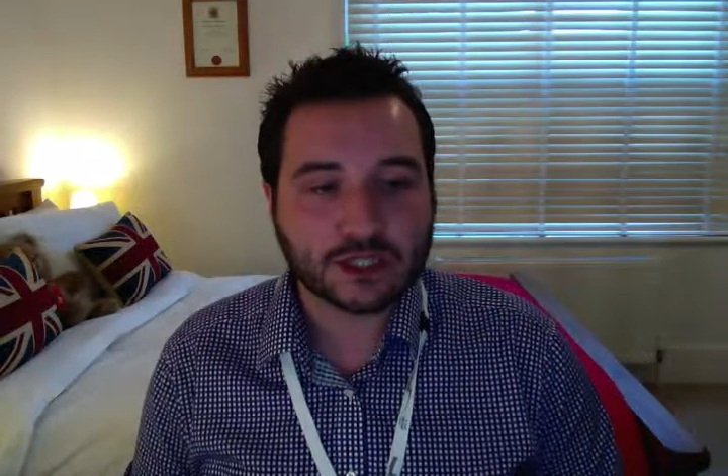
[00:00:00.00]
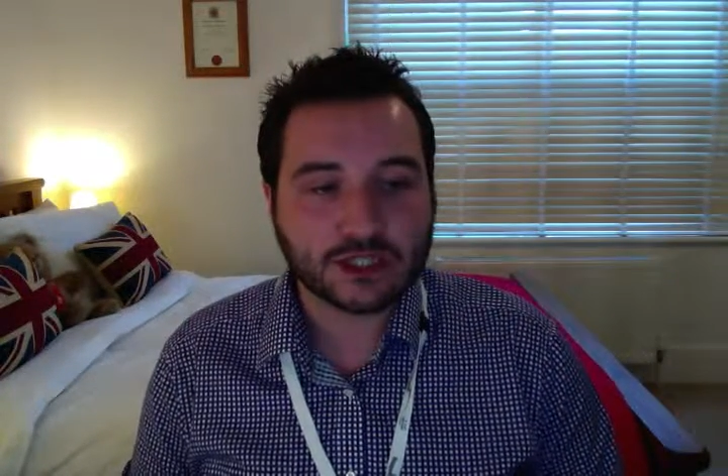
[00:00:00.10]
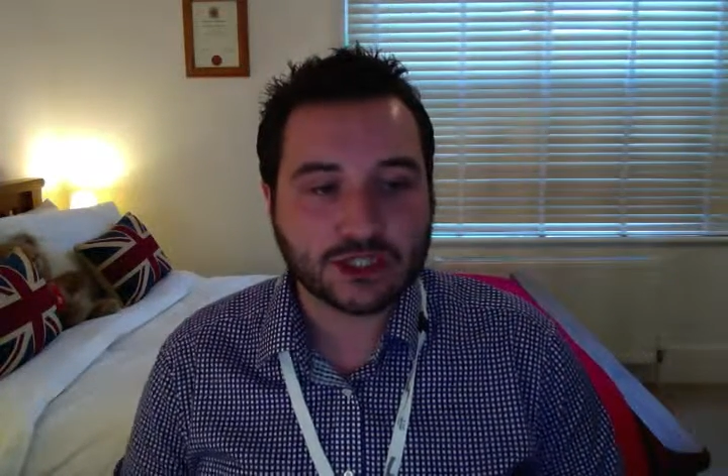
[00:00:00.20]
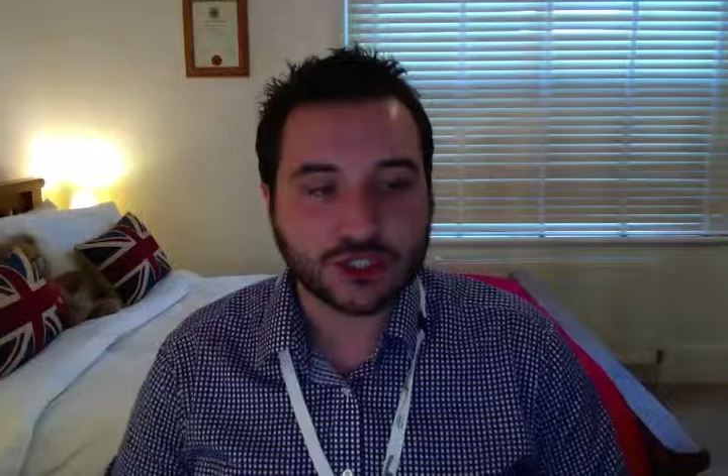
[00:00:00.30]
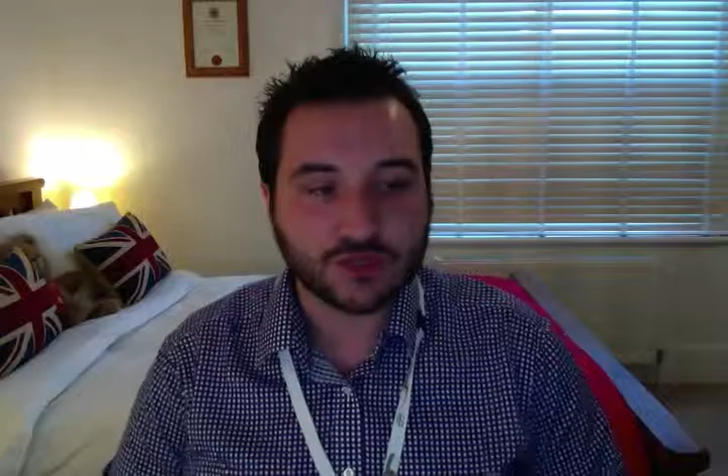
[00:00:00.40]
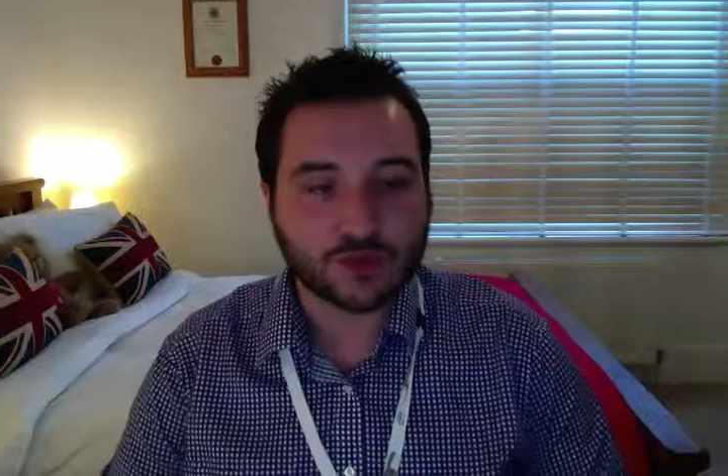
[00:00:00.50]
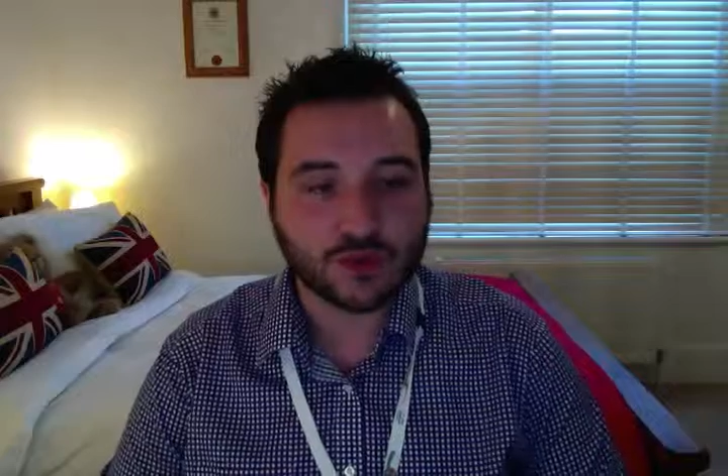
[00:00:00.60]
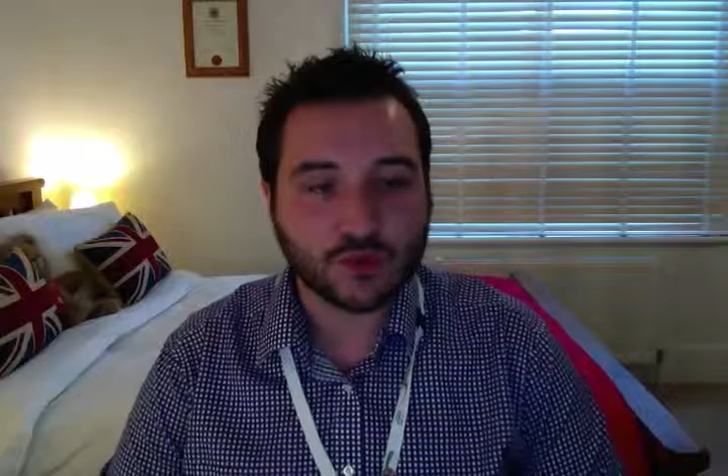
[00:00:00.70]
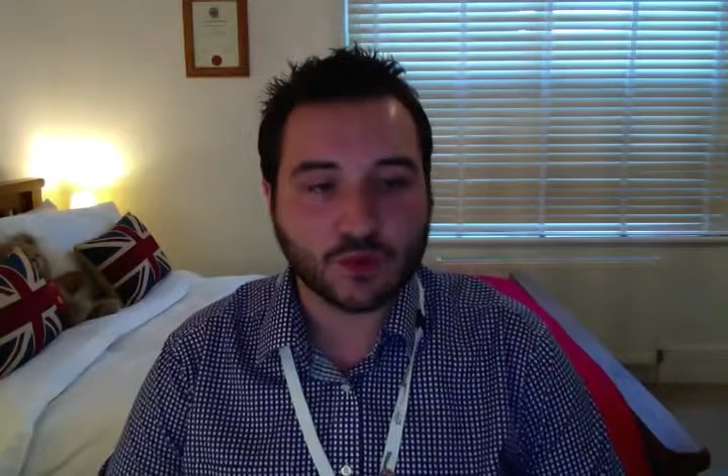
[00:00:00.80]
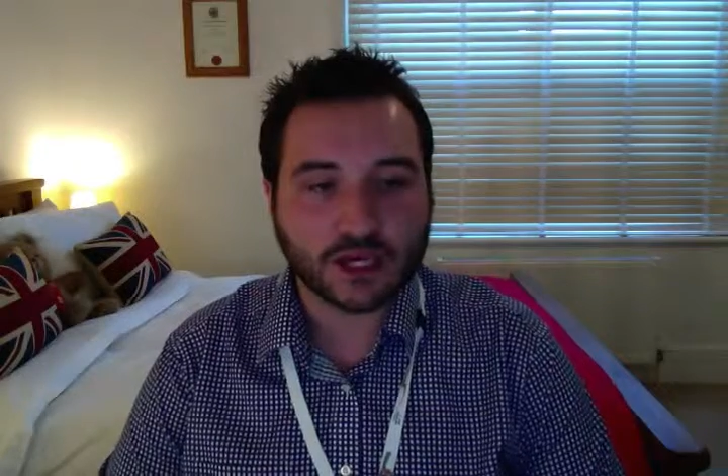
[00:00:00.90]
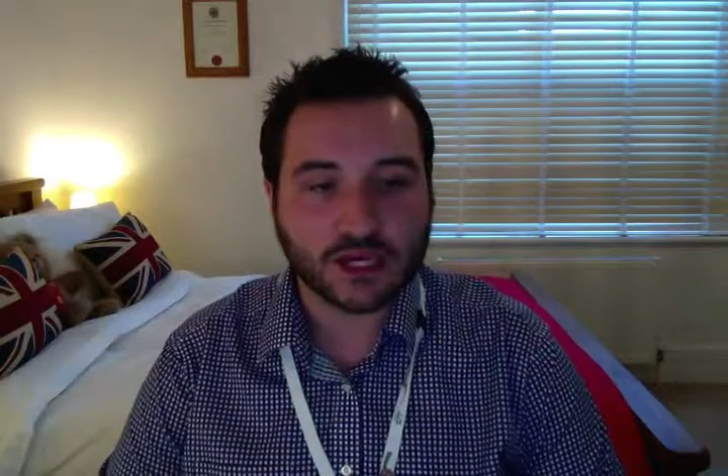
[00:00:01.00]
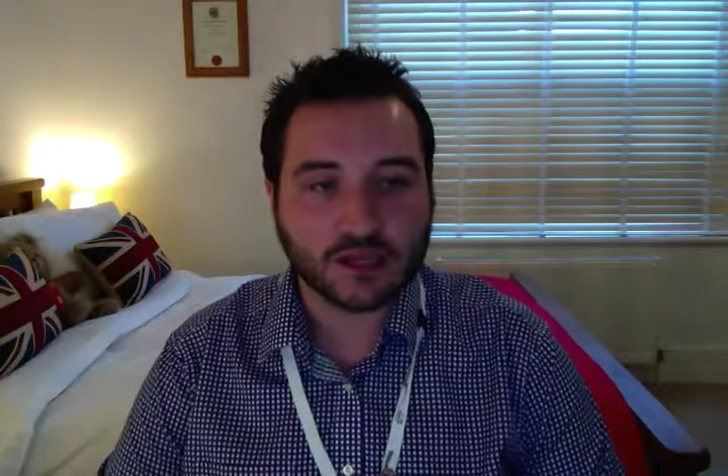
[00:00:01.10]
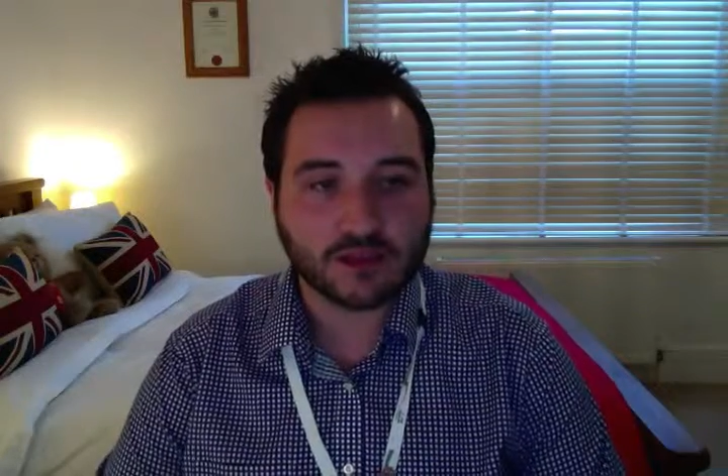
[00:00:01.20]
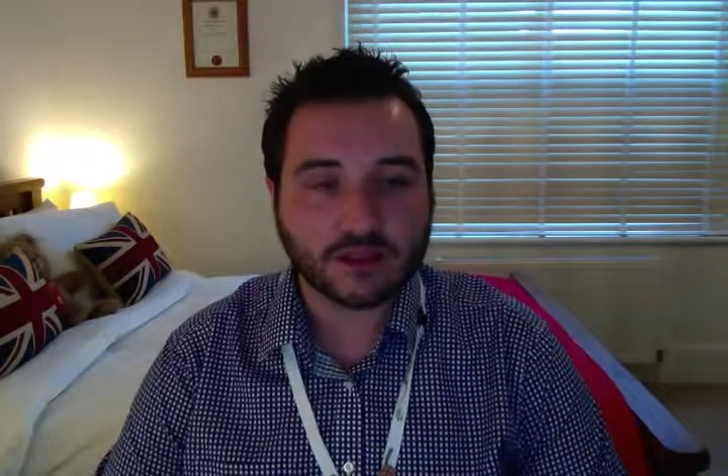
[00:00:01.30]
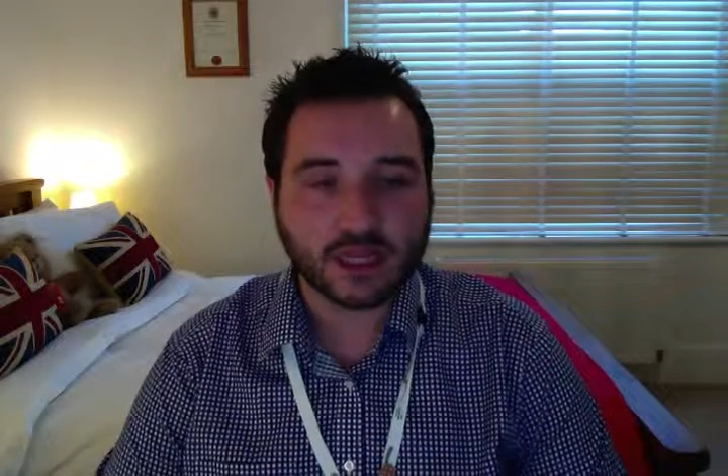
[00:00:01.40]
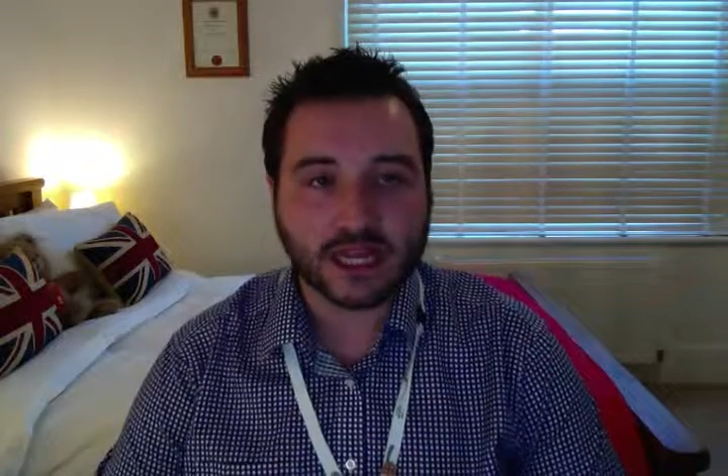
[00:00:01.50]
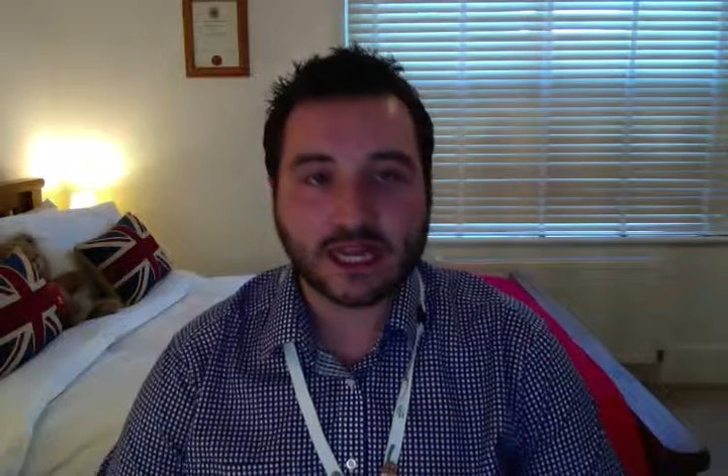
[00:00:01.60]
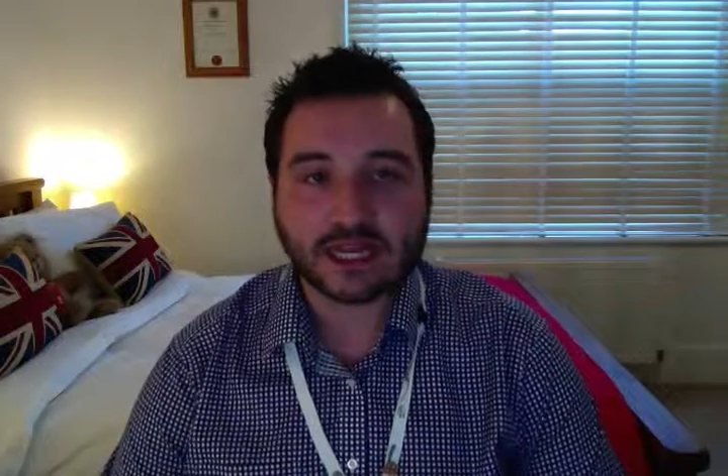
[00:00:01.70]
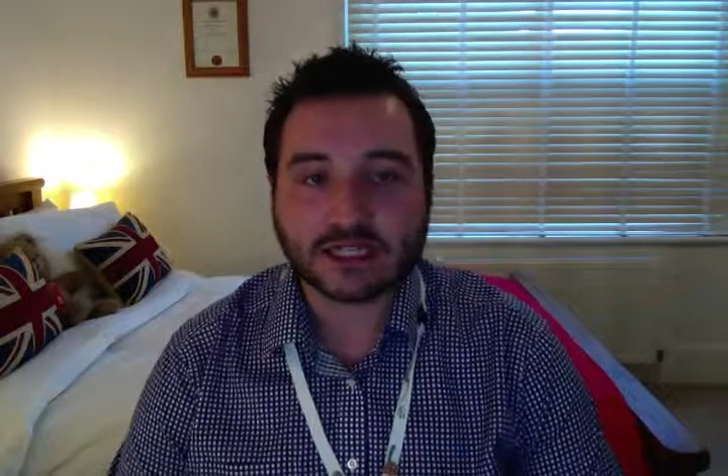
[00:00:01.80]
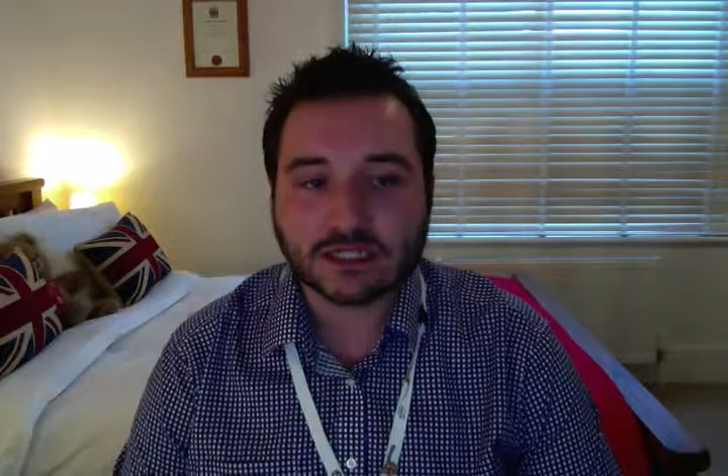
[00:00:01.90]
to do with an
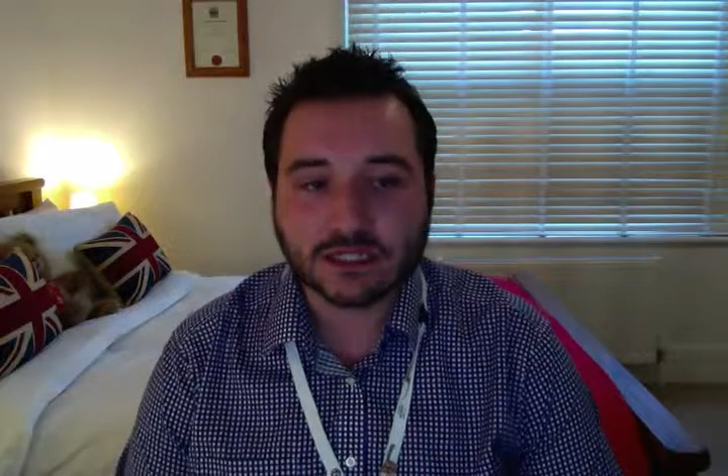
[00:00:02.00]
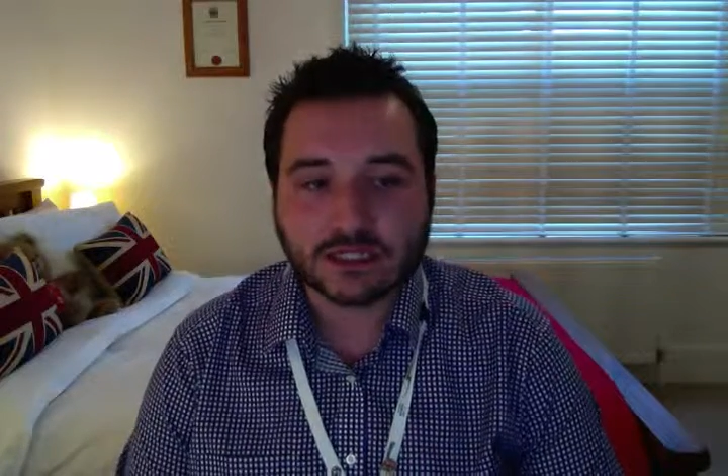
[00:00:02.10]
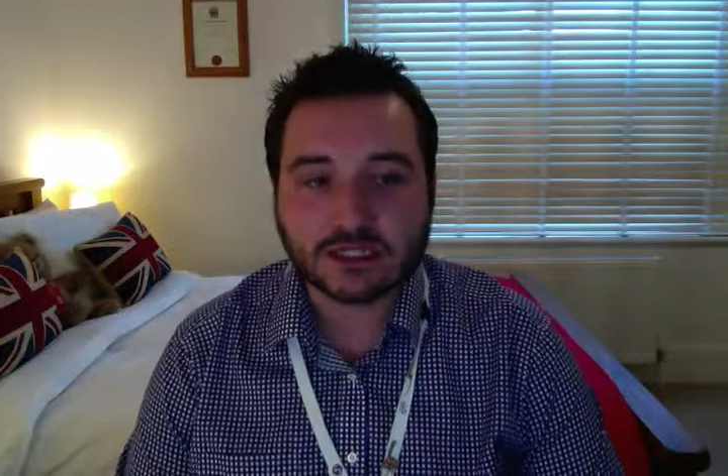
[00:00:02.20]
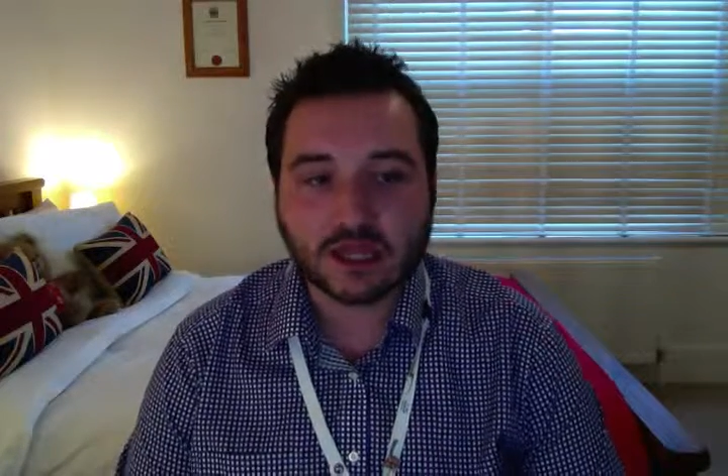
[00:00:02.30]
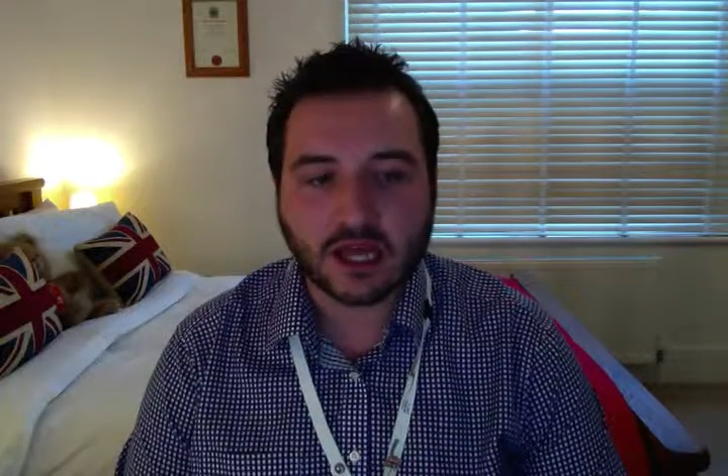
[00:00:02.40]
annex,